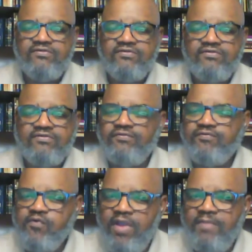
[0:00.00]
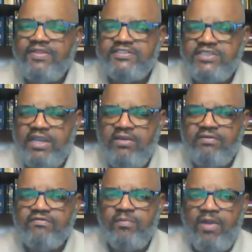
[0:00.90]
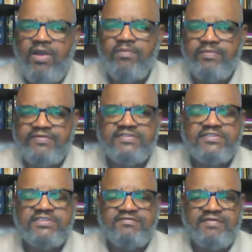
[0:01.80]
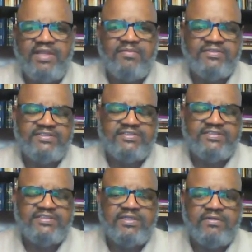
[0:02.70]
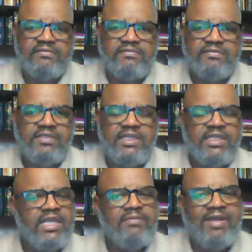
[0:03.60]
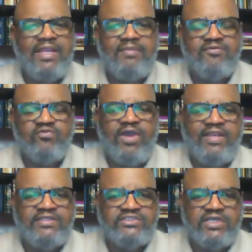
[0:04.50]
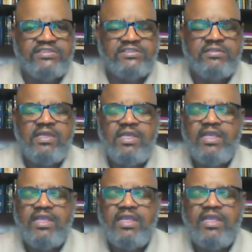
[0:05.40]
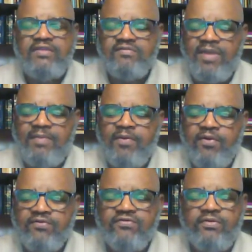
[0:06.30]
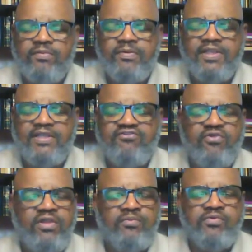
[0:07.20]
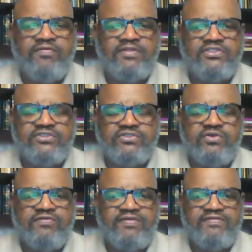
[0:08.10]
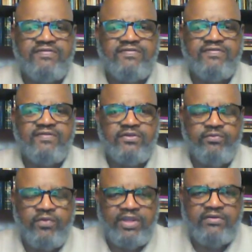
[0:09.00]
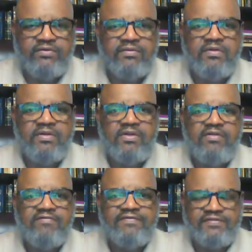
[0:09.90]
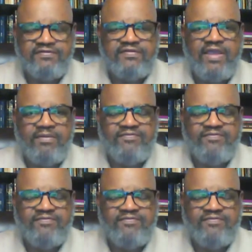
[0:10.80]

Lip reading: So from the Tarrant Small Business Development Center, and again, my name is Rodney Johnson. It is my personal pleasure and privilege to serve as the director for this